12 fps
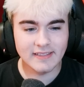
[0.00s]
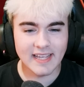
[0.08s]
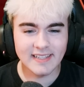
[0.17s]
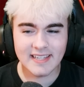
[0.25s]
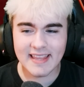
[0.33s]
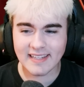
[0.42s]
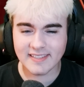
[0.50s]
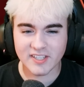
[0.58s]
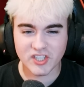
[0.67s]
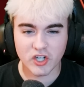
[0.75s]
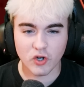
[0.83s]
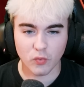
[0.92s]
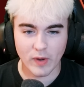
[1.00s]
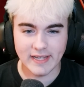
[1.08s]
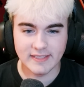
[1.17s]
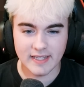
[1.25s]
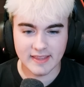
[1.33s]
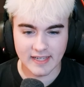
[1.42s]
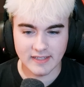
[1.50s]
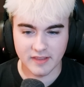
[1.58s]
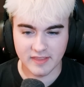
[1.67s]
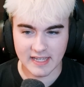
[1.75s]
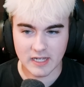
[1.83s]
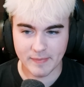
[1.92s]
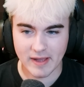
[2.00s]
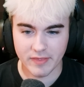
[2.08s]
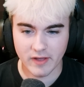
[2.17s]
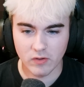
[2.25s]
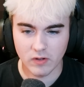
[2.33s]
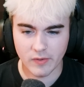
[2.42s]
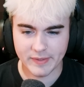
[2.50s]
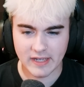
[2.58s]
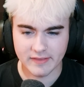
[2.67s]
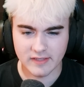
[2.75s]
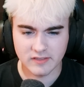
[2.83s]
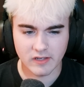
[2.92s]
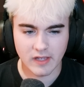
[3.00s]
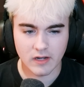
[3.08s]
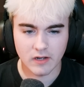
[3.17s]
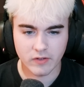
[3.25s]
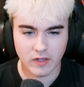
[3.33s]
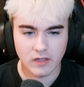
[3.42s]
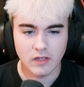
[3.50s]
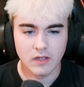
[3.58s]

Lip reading: Isn't that such a crazy thing to think about, though? Oh, we got this again. Okay.